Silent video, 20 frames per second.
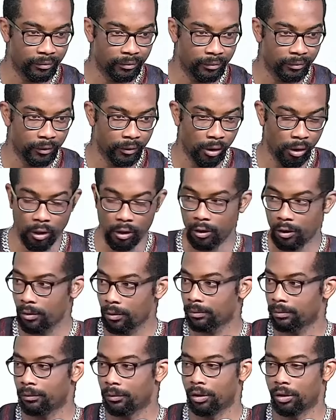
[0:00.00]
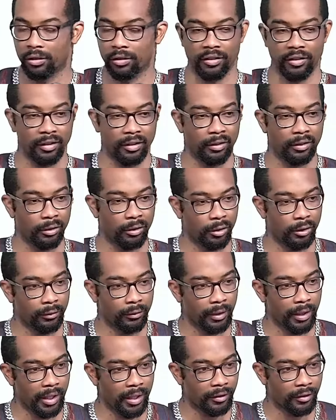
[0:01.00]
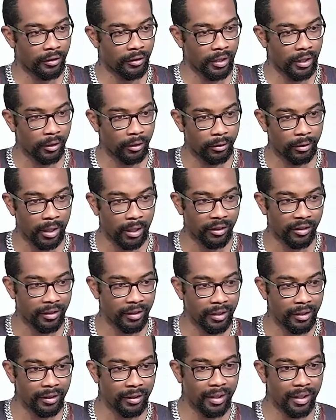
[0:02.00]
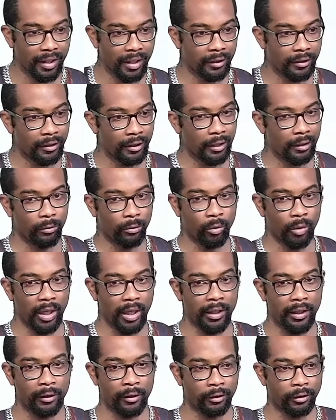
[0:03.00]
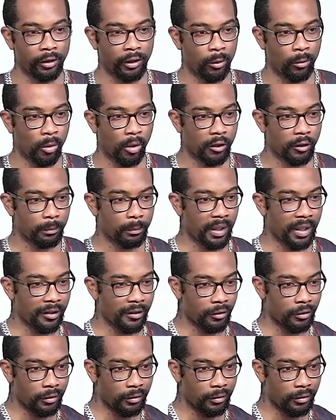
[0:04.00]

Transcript: Or you could go around the circle and sit there while he walks past you.